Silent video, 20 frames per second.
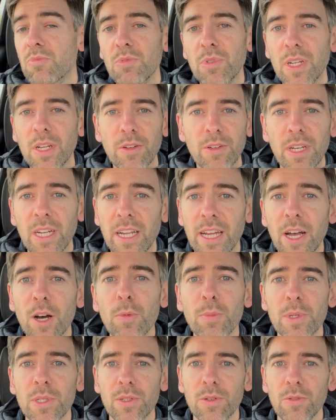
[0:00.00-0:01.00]
you know, can I
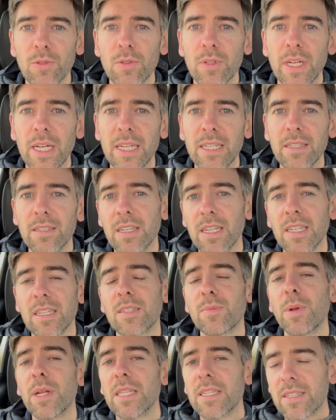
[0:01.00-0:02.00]
help at all? And they
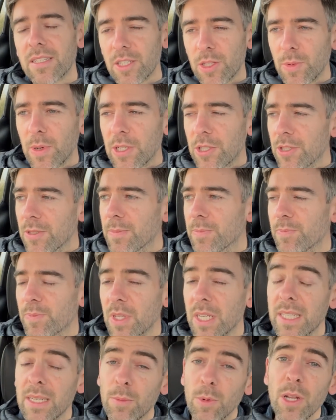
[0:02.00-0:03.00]
explained the situation. And
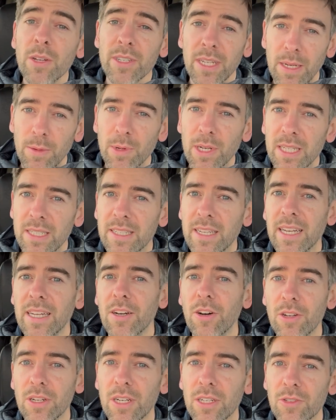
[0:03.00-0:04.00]
I said, well, okay, well, let's get it
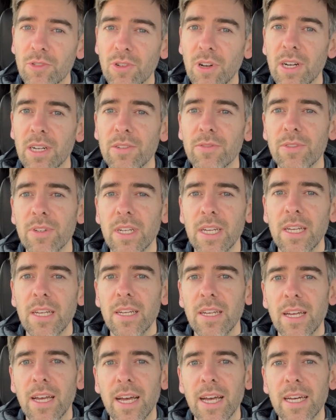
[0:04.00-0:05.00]
on our drive,
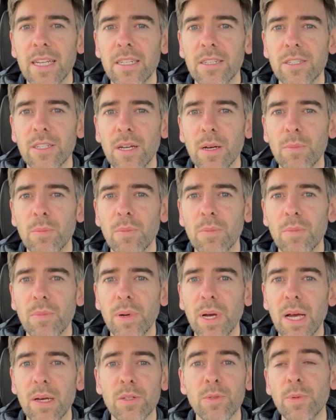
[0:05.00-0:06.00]
and
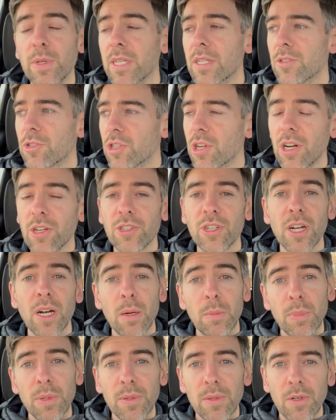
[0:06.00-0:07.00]
perhaps we can charge it
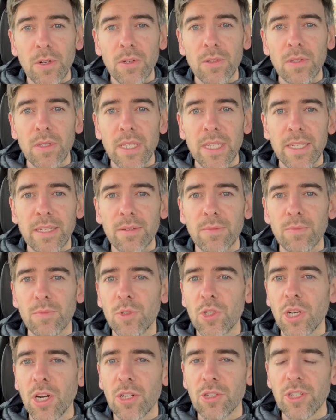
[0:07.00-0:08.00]
up on the
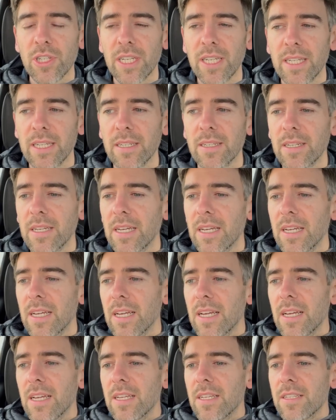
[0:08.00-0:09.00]
charger here.
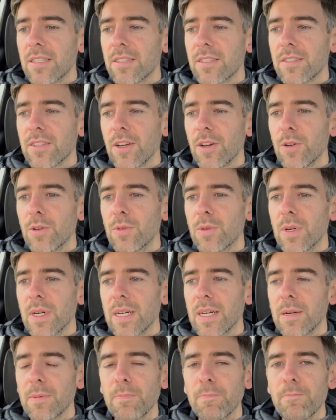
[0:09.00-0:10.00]
So
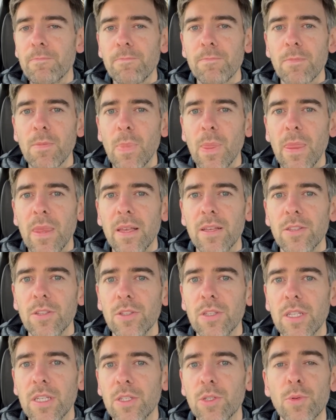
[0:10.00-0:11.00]

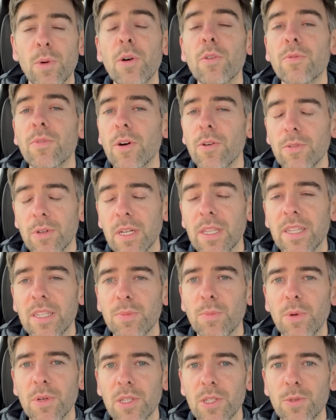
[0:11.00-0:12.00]
the 12 volt, at this
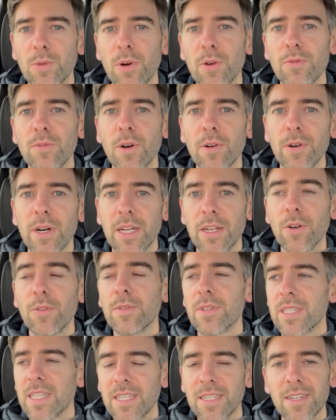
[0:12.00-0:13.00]
point, the 12 volt had
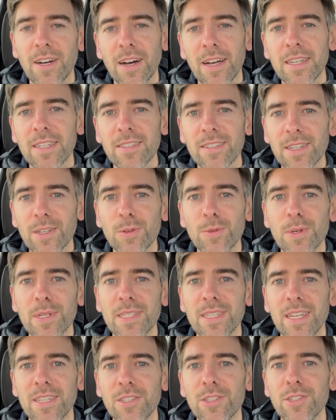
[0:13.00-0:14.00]
obviously died, as they always
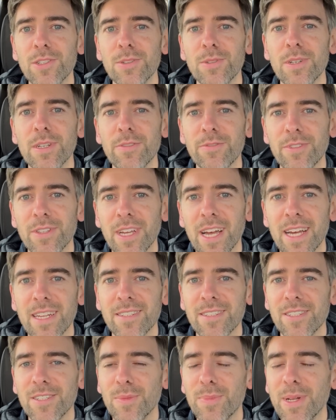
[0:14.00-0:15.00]
tend to if the
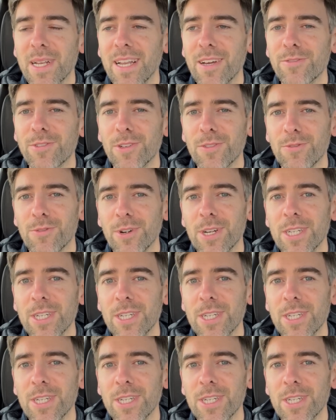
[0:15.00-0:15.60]
hazards have been left on for